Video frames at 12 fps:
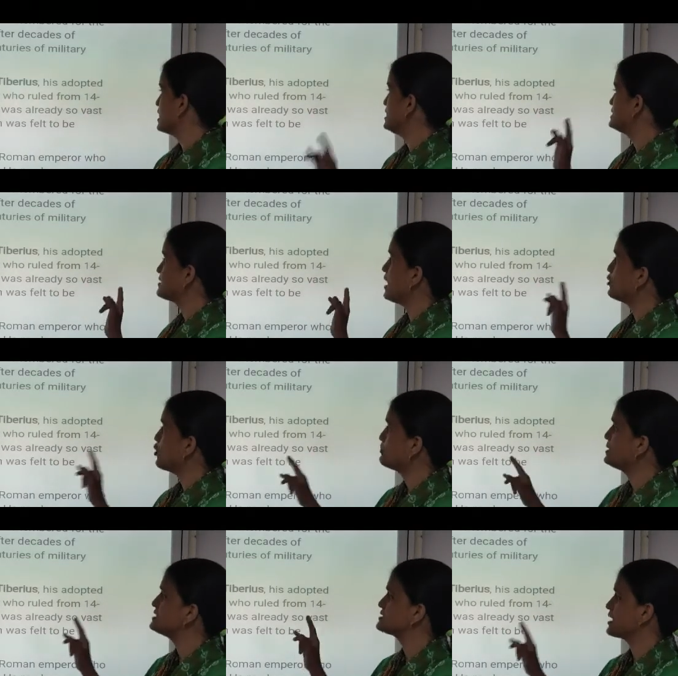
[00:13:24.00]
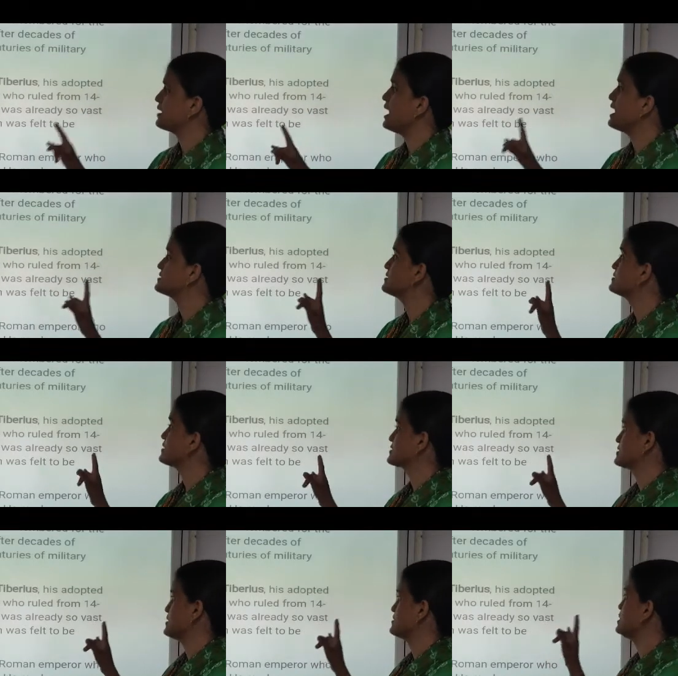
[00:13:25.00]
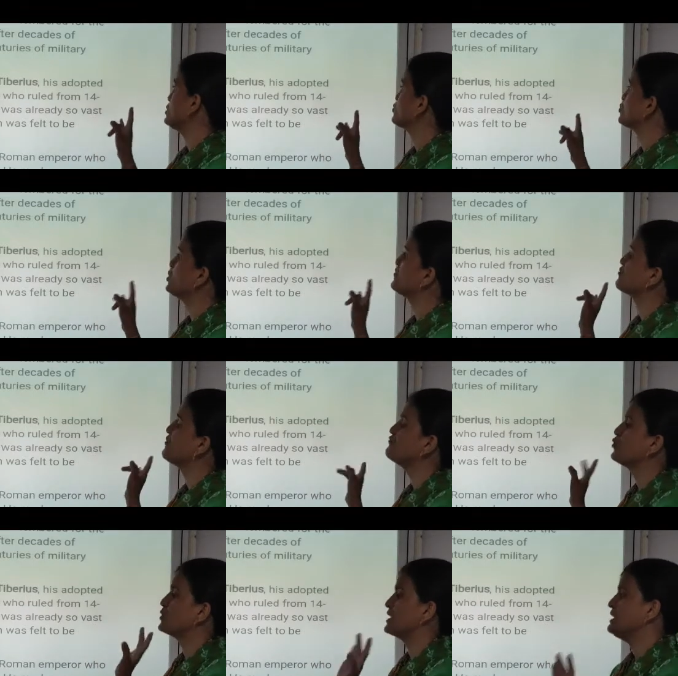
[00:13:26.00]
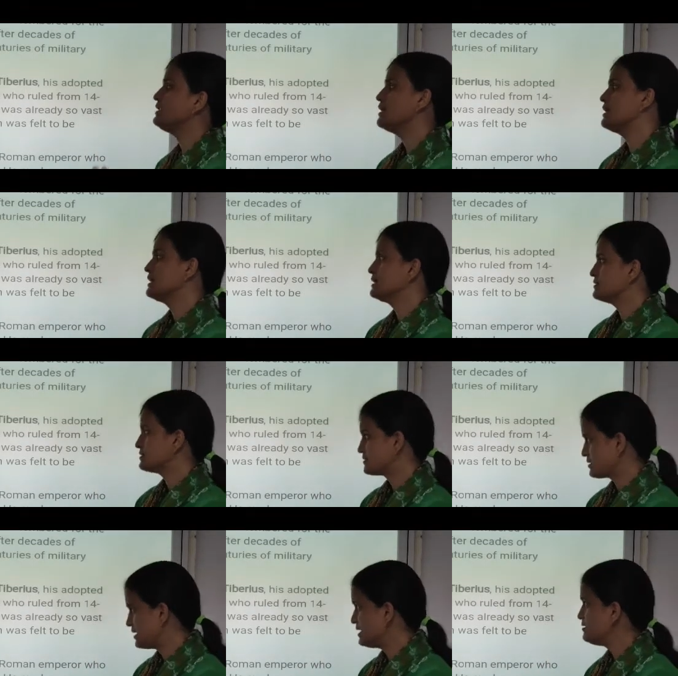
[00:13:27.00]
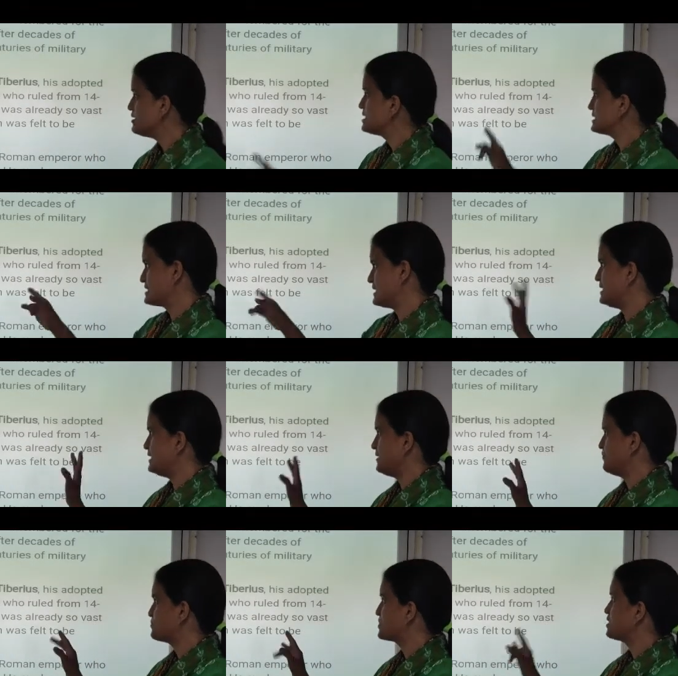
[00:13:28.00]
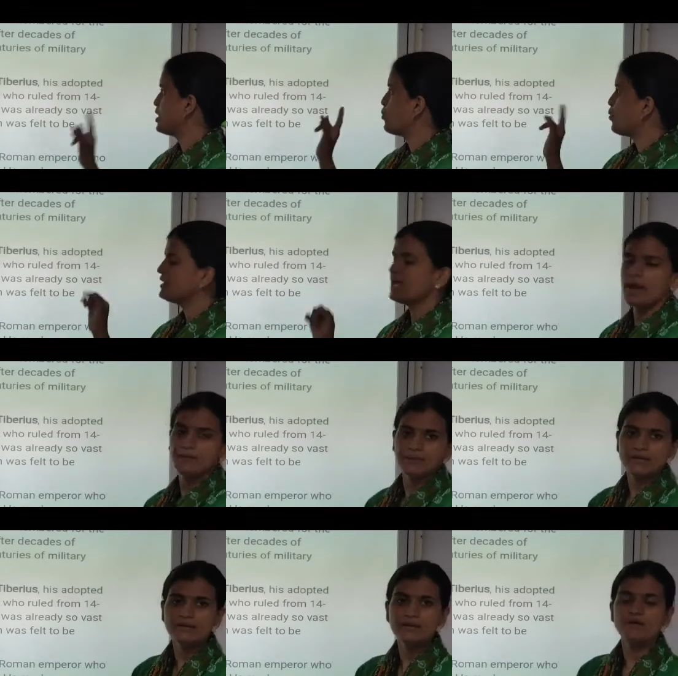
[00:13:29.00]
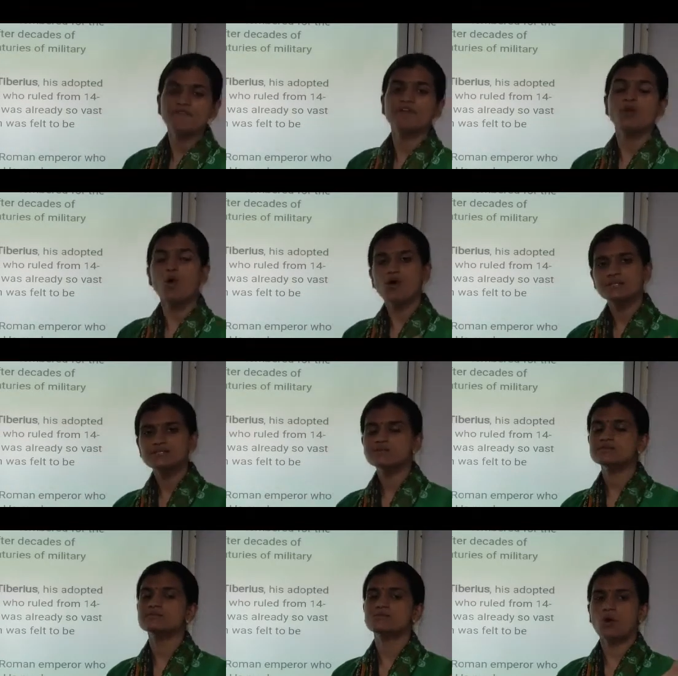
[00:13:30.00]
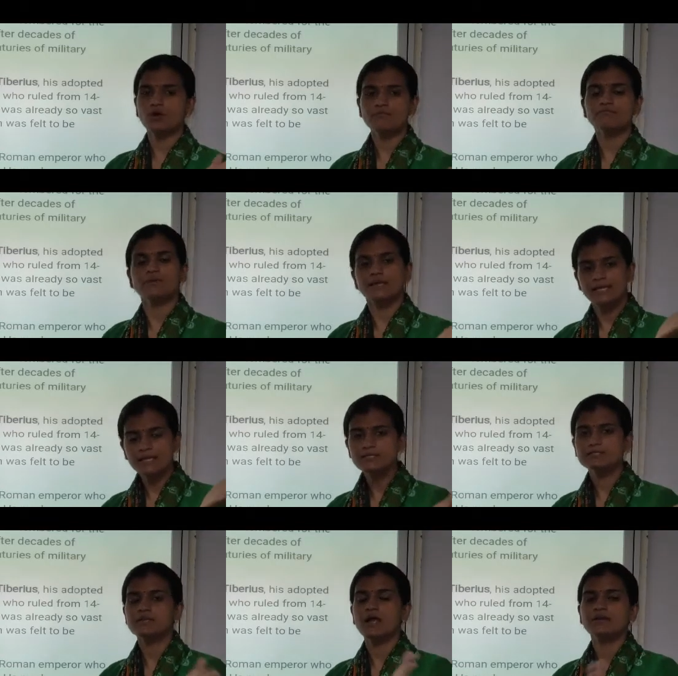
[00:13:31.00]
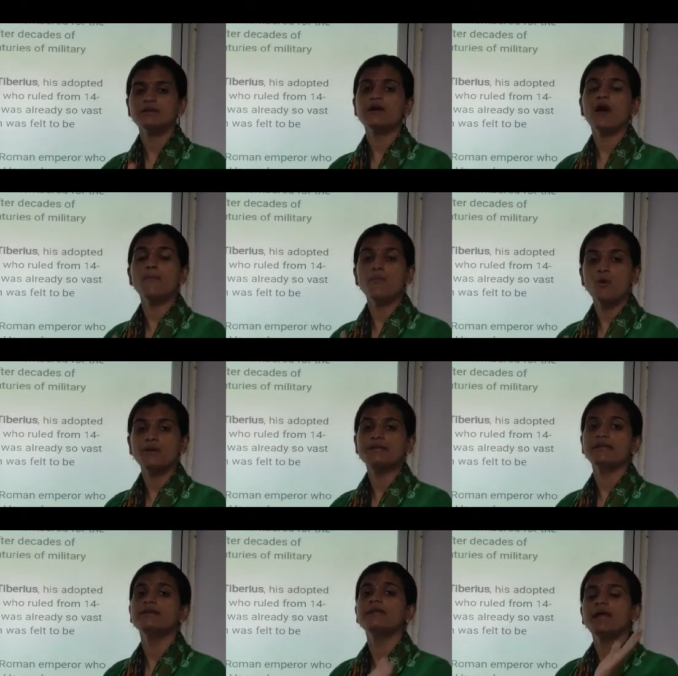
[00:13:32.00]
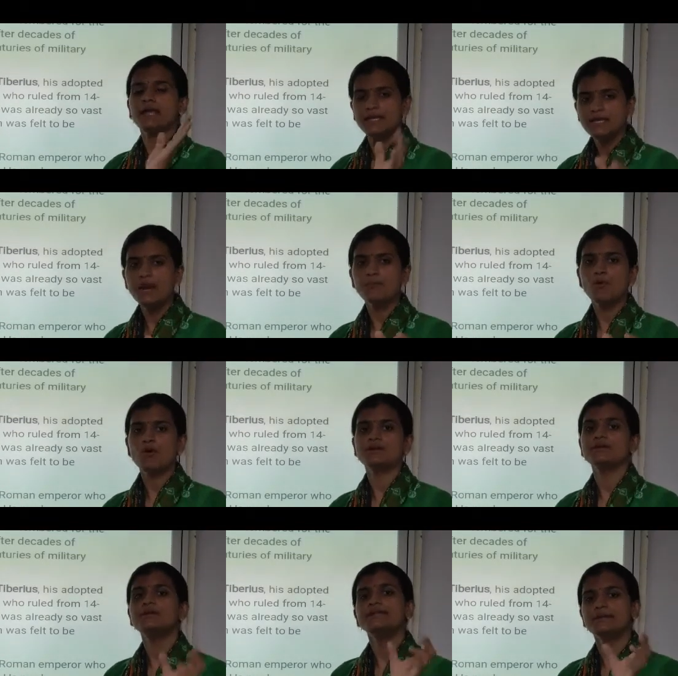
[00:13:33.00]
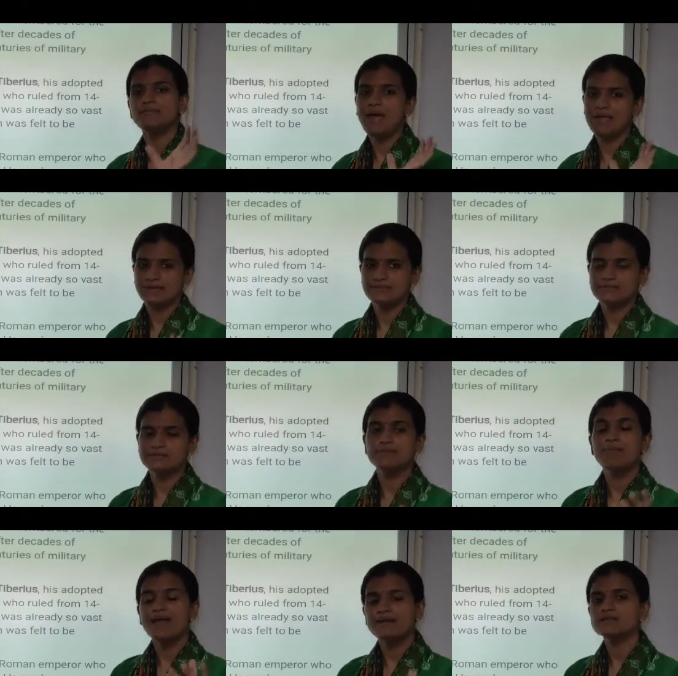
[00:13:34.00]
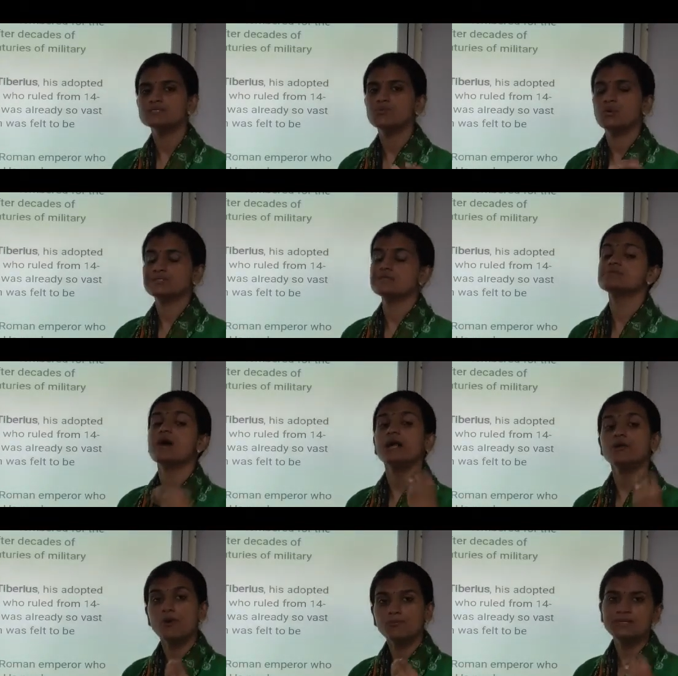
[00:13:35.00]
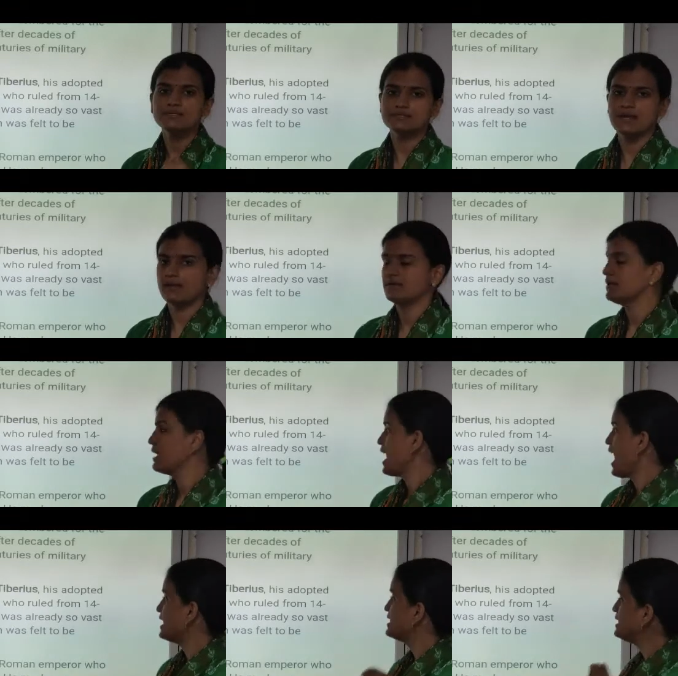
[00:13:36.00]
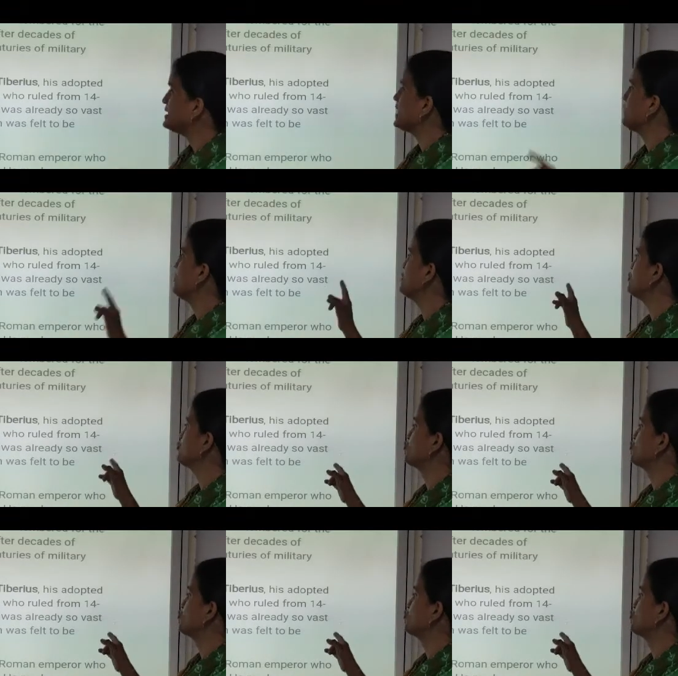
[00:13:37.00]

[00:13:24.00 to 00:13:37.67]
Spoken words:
his adopted son, as his successor, who ruled from 1403 CE. Now what happened? When Augustus thought, he appointed Tiberius. Tiberius was his adopted son, and he came into